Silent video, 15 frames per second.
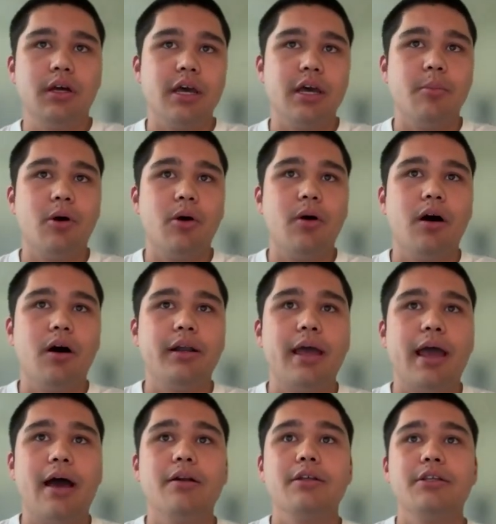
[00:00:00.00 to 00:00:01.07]
demo on
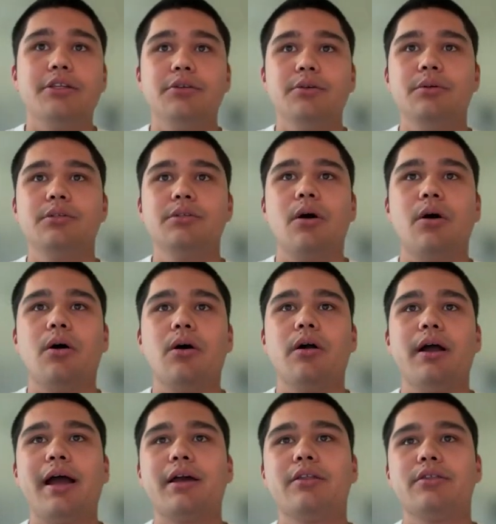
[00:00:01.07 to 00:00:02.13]
how to use our
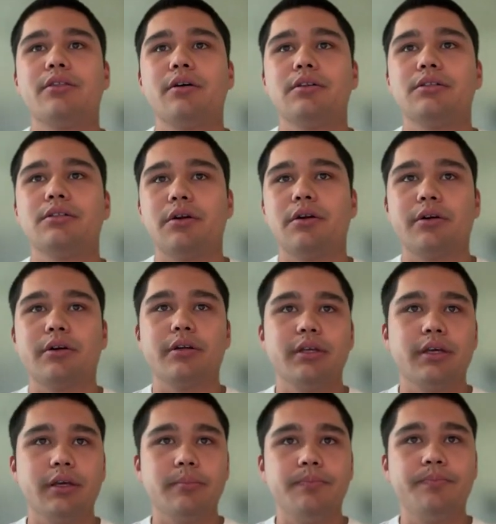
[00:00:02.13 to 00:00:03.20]
hackathon starter
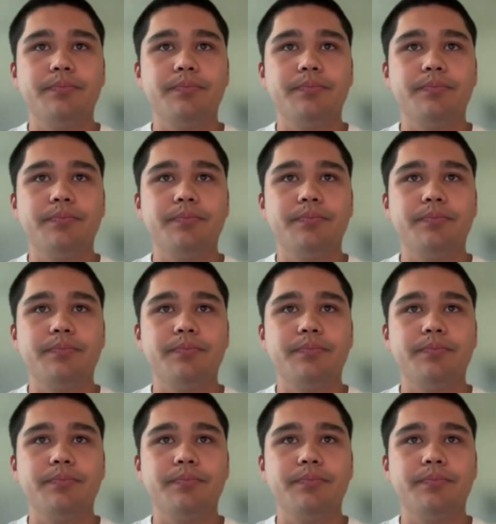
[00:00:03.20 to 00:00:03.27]
kit,